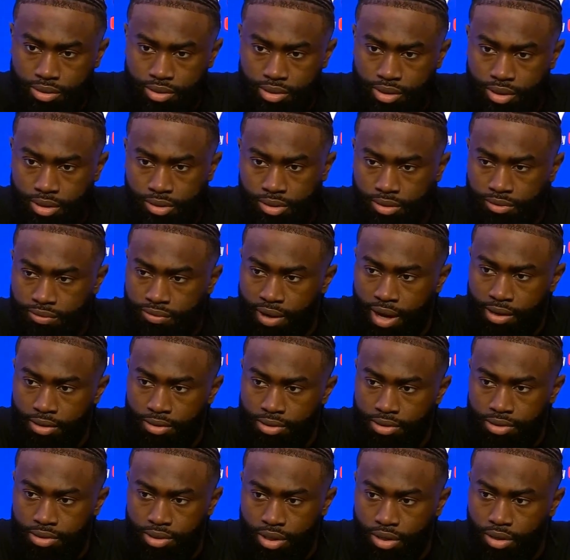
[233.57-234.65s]
you know, the
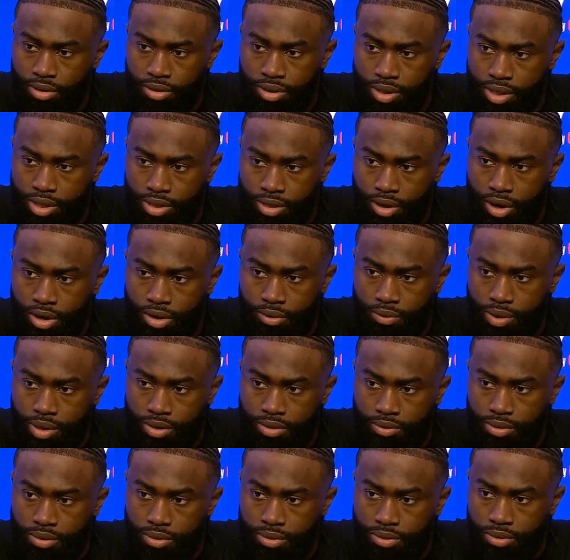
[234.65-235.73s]
finals, the whole thing all the way
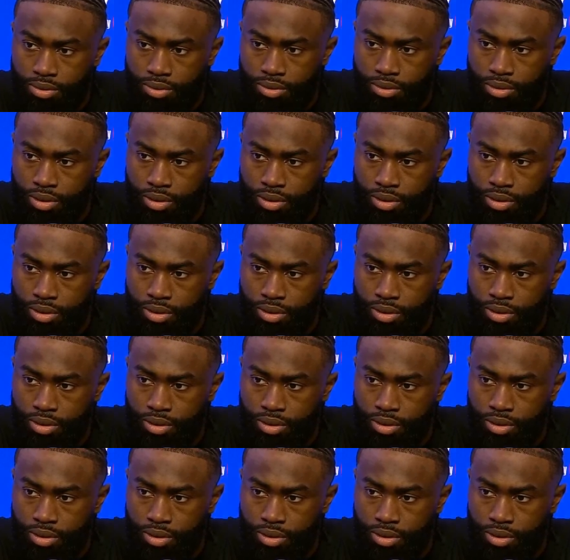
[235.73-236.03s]
through.